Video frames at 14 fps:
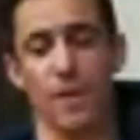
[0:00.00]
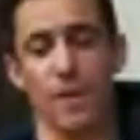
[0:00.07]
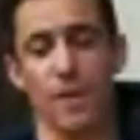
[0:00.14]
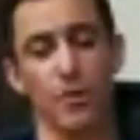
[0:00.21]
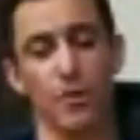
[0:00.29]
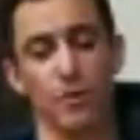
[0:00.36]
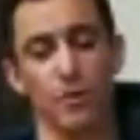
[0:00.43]

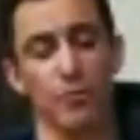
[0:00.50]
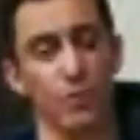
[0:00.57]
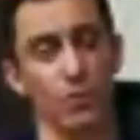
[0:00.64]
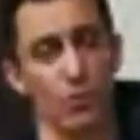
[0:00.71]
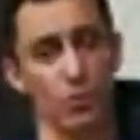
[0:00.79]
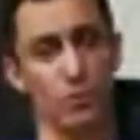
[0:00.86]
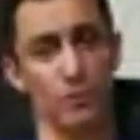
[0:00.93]
The
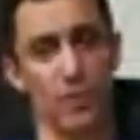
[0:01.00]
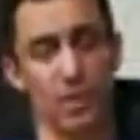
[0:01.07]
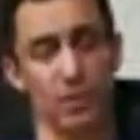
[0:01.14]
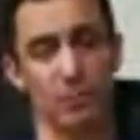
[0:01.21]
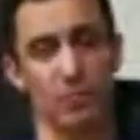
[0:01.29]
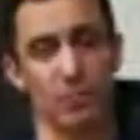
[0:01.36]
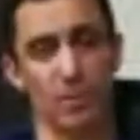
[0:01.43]
nurse will take
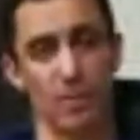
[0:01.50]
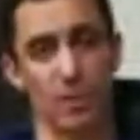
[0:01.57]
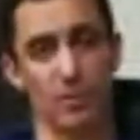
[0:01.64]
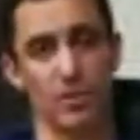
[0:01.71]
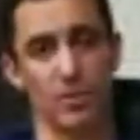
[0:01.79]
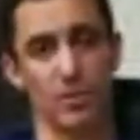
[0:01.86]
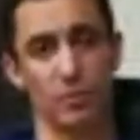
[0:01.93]
them
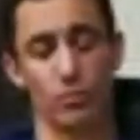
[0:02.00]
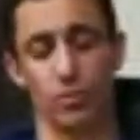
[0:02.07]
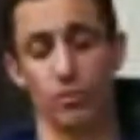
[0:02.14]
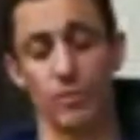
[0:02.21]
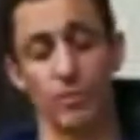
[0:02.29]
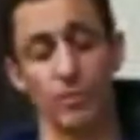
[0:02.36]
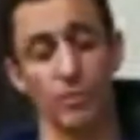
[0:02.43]
into the
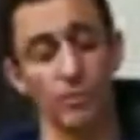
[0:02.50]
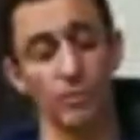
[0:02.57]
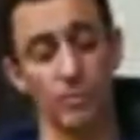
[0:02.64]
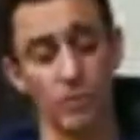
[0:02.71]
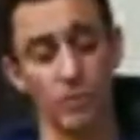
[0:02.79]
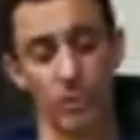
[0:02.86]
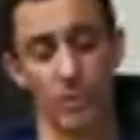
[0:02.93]
room
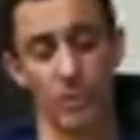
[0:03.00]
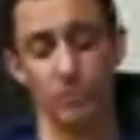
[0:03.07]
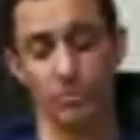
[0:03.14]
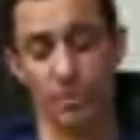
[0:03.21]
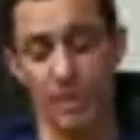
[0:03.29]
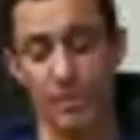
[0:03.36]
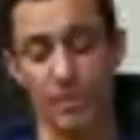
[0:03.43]

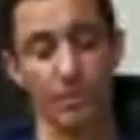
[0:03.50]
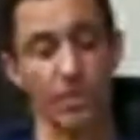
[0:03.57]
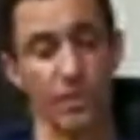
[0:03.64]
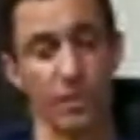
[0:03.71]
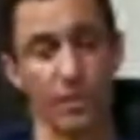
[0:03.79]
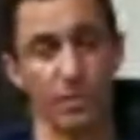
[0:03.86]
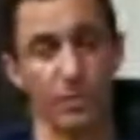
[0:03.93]
and
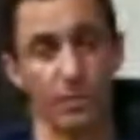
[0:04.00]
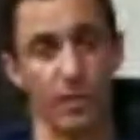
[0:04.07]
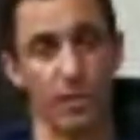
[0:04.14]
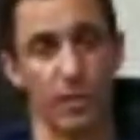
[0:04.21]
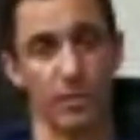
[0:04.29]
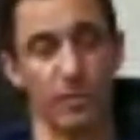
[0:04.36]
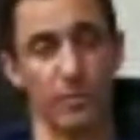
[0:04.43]
basically
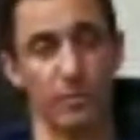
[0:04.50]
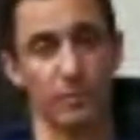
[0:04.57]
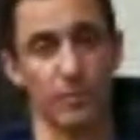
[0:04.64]
put